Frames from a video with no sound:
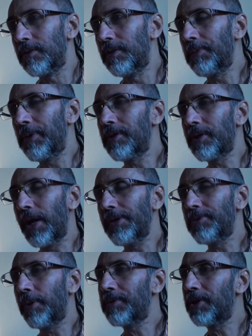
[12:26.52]
Different
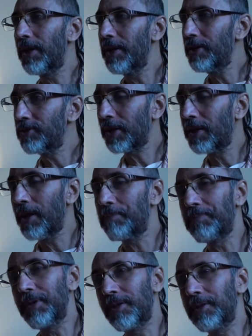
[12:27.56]
types of taste can
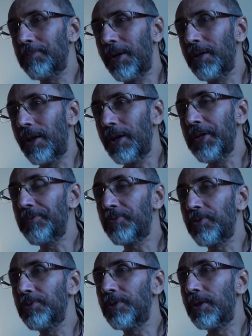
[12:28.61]
appear in my life
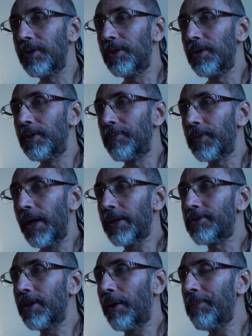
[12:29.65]
to
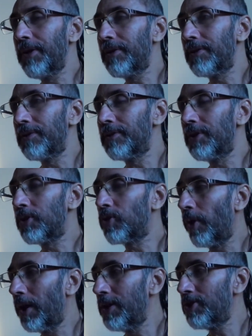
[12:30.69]
examine the
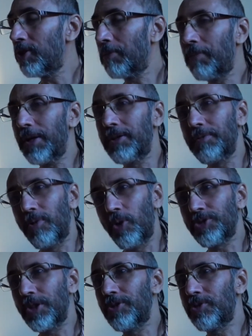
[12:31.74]
quality of my
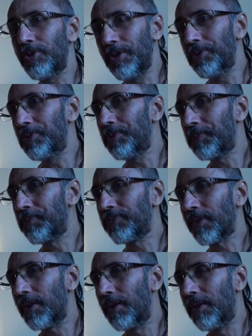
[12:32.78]
devotion to you,
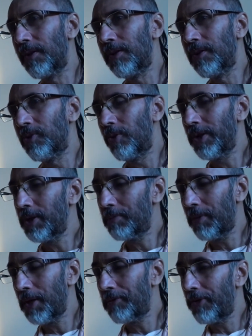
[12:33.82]

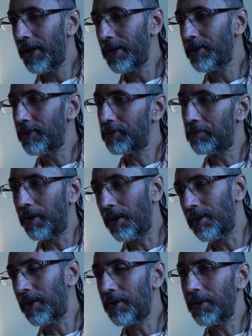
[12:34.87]
whether my faith is
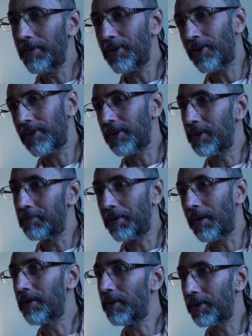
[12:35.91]
vulnerable or
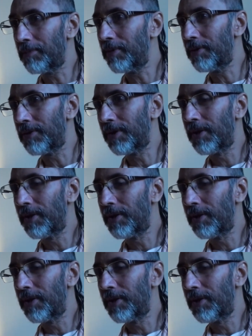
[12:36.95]
invulnerable,